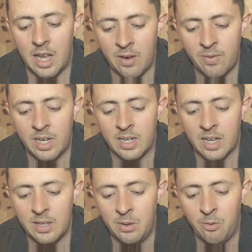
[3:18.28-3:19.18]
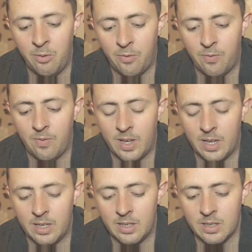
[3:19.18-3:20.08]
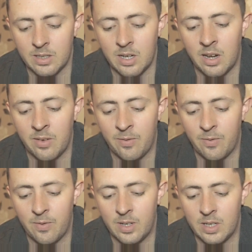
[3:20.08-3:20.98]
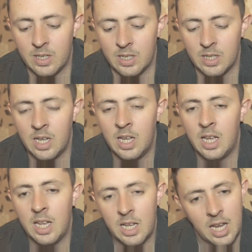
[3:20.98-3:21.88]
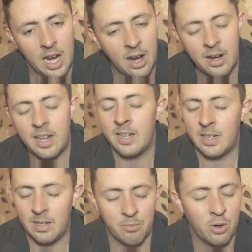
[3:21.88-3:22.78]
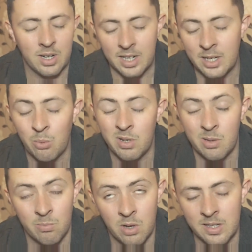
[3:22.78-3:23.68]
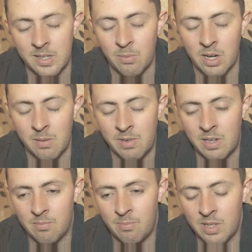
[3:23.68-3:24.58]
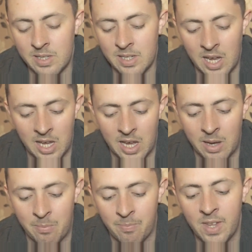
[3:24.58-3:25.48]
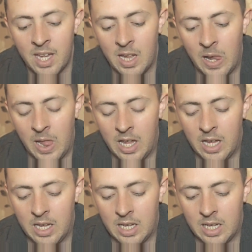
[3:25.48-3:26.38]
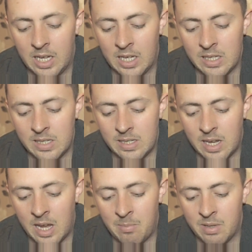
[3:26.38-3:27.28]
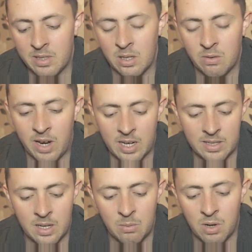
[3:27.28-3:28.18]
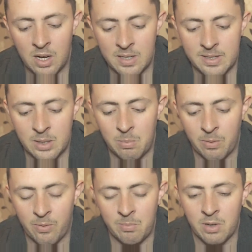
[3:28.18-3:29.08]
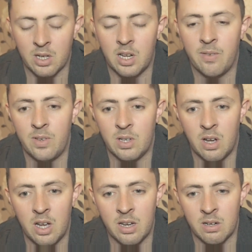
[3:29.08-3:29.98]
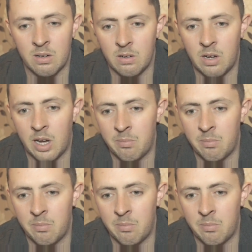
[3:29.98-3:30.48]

everything that you've kind of heard in more intuition wise is what I mean to say, is it's all correct, it's all wise, it's coming from your kind of your higher